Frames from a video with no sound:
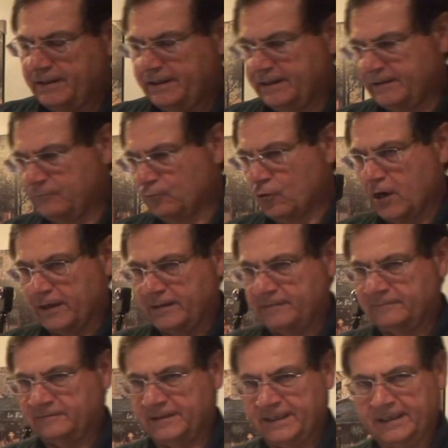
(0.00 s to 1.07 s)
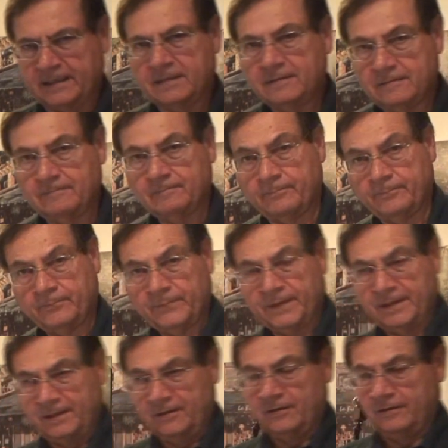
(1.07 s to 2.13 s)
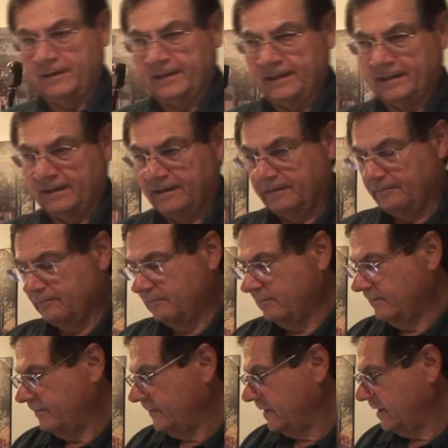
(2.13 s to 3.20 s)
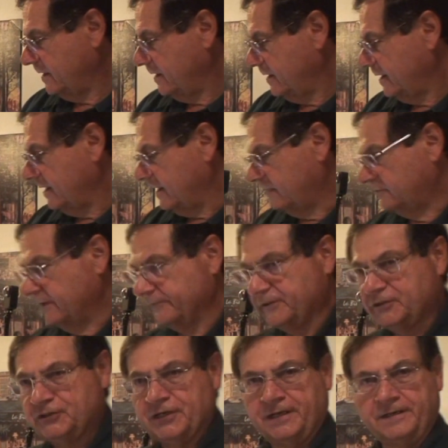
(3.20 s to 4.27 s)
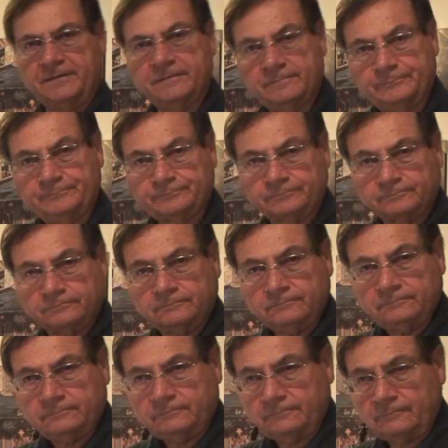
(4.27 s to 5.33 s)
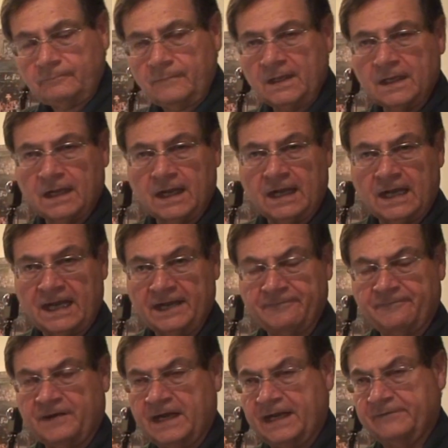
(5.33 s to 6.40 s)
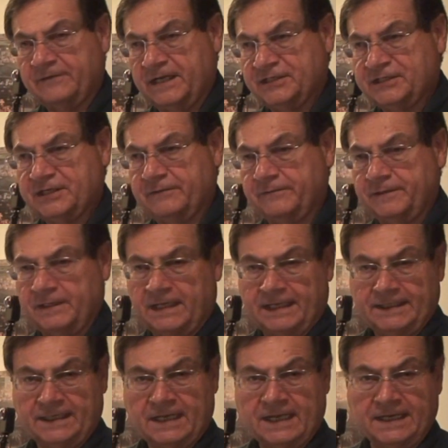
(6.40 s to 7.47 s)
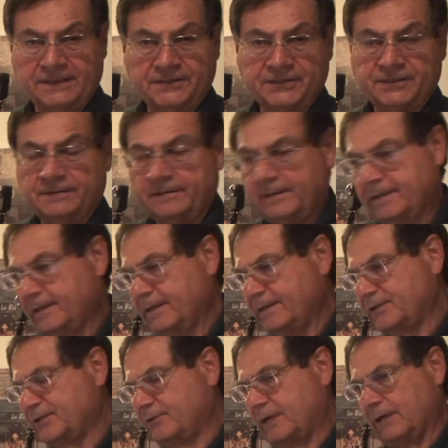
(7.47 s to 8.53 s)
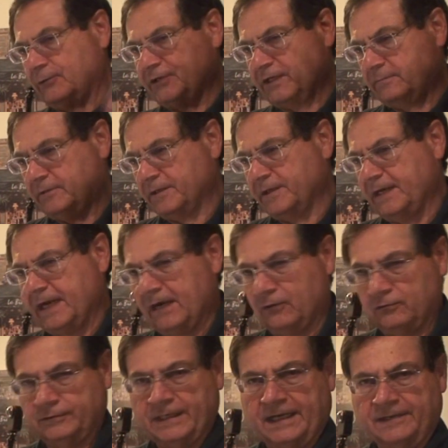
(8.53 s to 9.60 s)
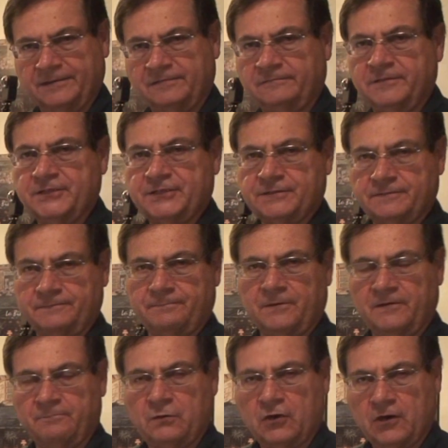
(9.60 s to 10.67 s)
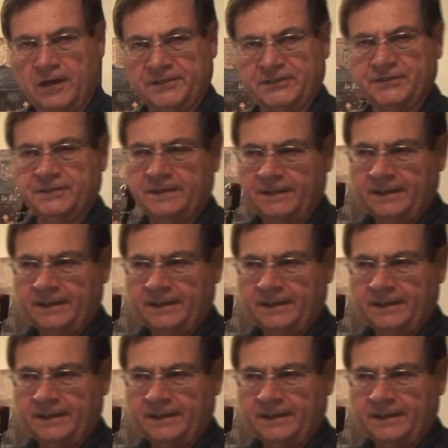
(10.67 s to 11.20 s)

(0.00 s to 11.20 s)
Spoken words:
in Rocket Lake, 11th gen i5, i7, i9s. So I was able to narrow down the list of parts.